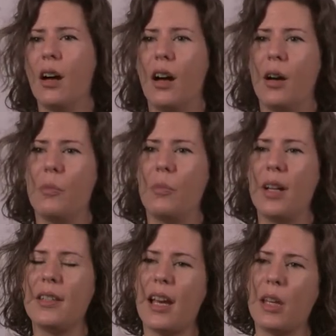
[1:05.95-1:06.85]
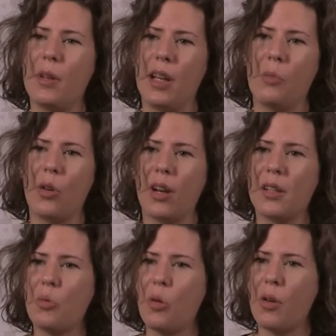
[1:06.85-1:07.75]
undocumented
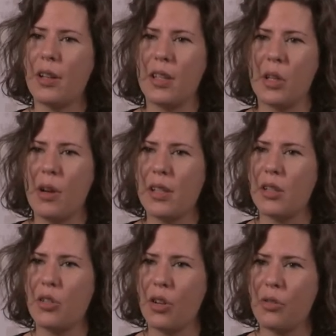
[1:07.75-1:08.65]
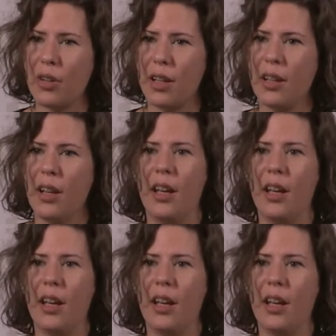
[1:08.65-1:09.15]
immigrants who were brought to the U.S. as children.